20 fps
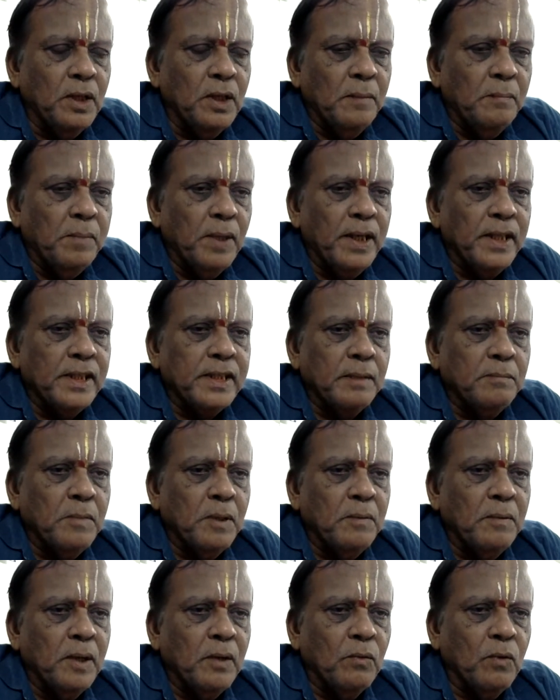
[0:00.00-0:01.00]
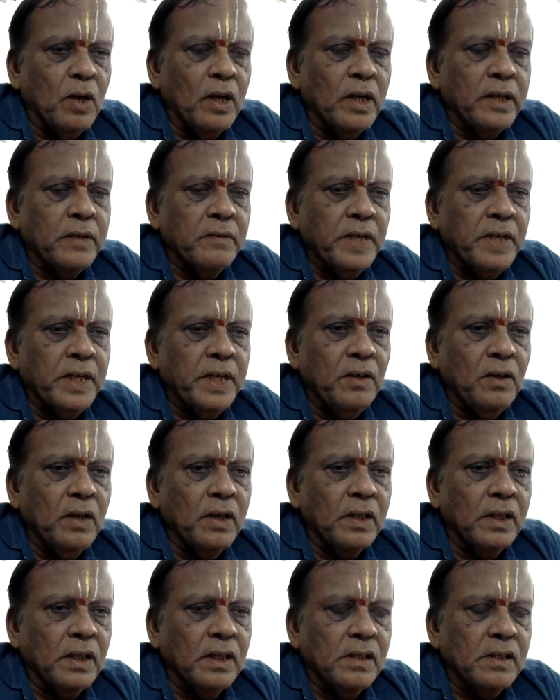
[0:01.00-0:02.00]
Please remember, what way you are
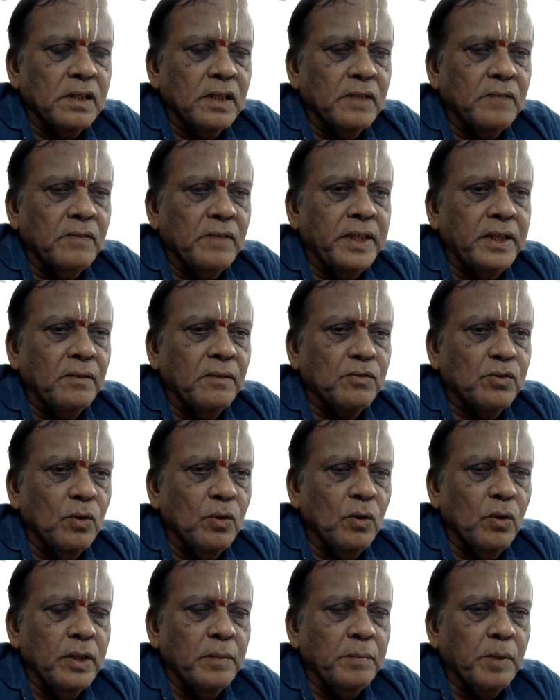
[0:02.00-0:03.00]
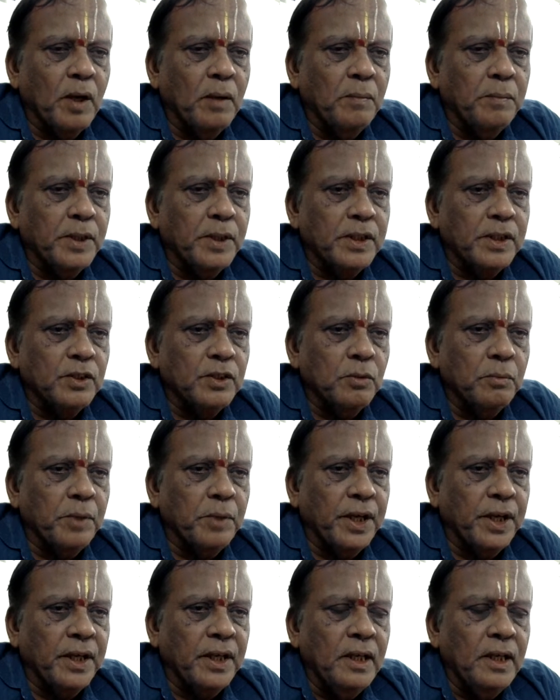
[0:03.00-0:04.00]
concerned when you have sold the property to me,
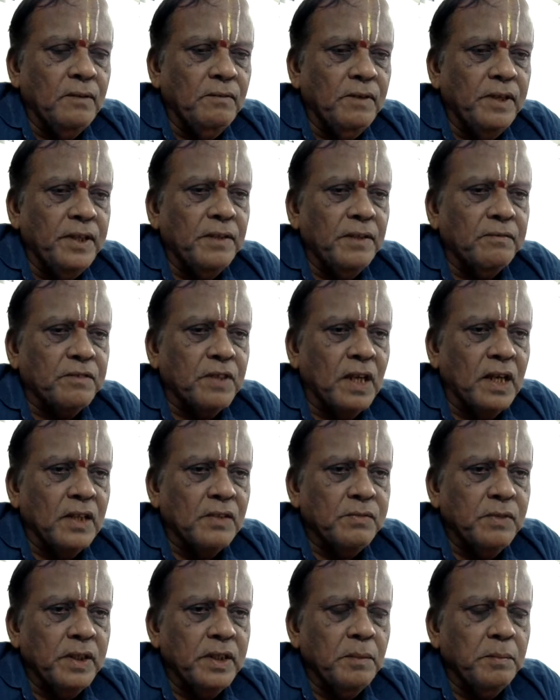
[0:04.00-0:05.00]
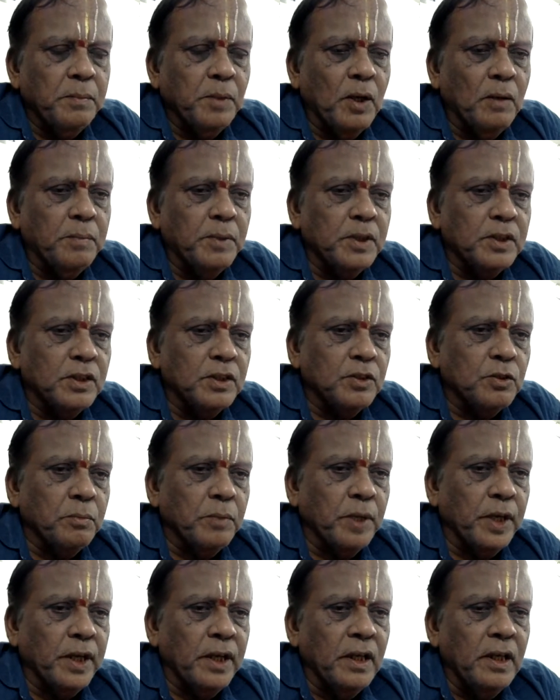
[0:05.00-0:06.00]
when you have transferred the property to
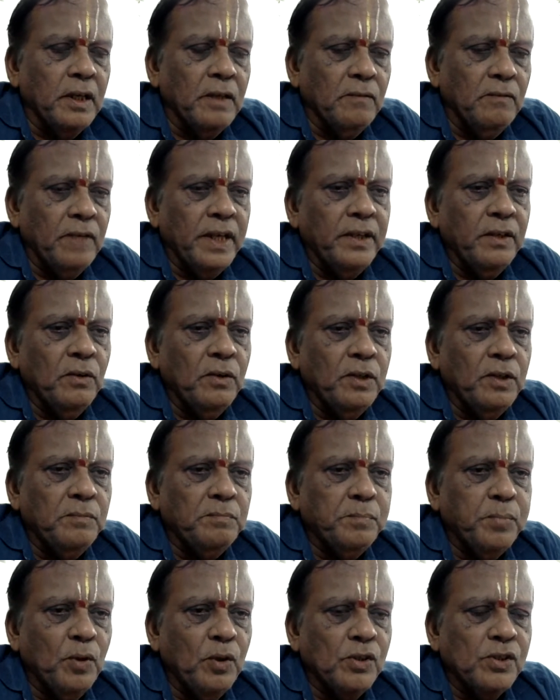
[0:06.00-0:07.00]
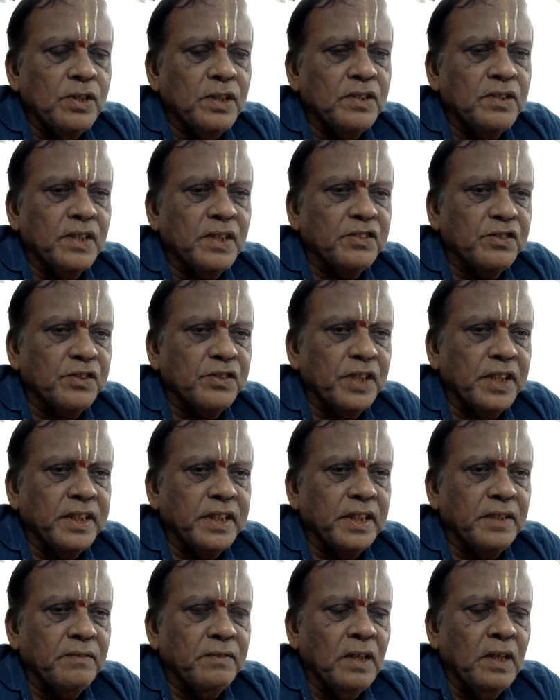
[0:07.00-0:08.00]
me, when you impose these
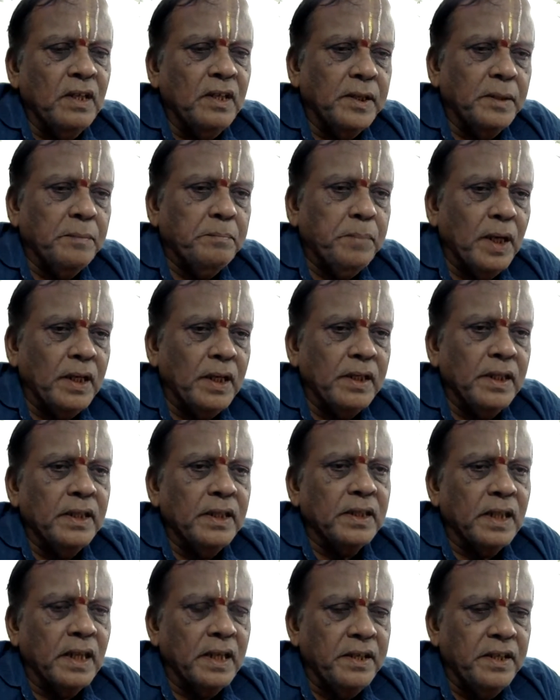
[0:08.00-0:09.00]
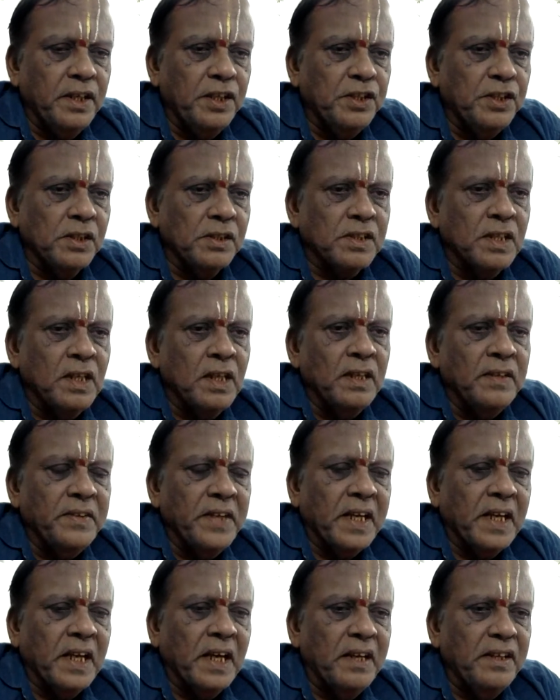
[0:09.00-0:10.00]
restrictive, repugnant conditions, the
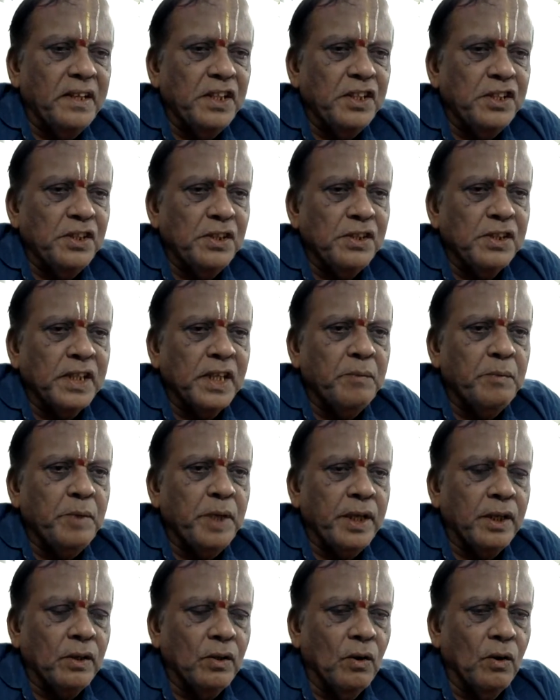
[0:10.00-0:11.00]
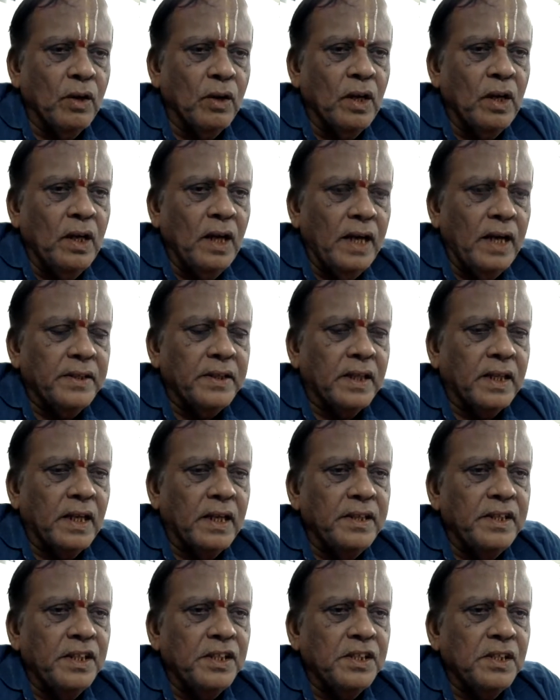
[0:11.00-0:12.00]
conditions can be ignored and the
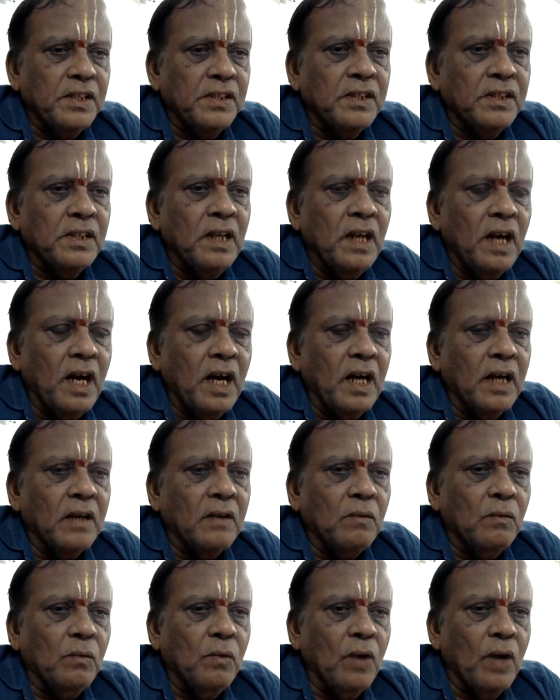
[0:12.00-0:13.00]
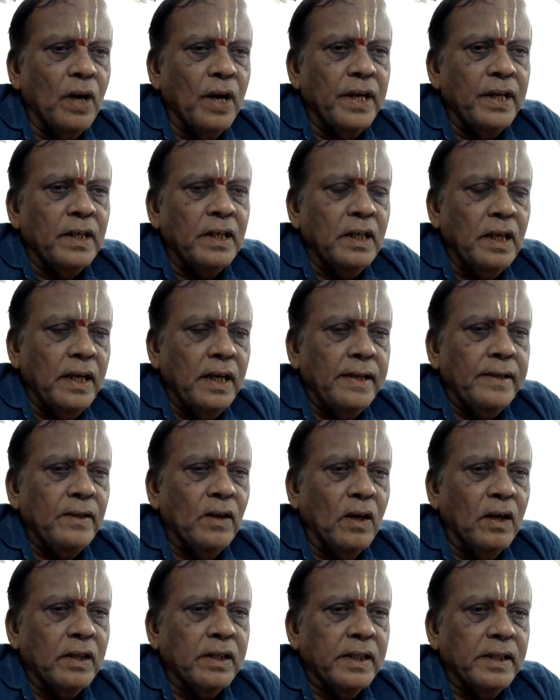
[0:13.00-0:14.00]
conditions are void and
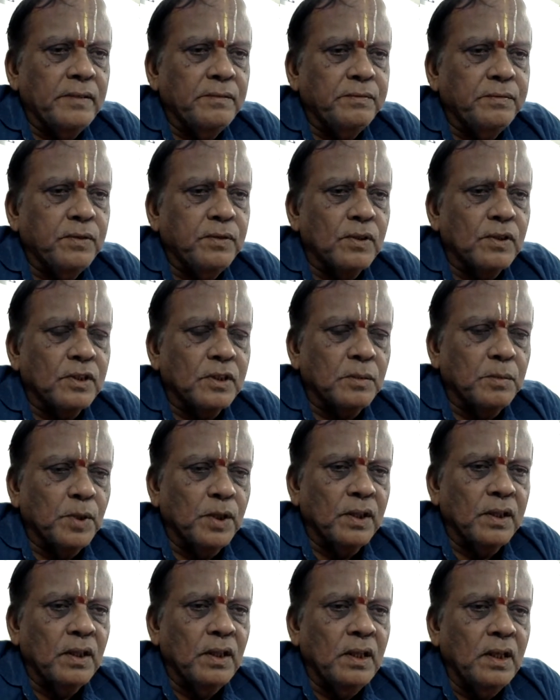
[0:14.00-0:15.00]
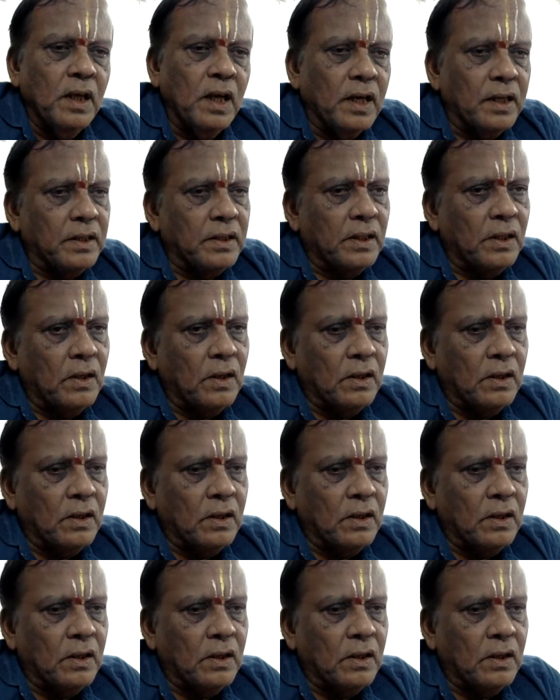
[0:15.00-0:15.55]
not enforceable under the law.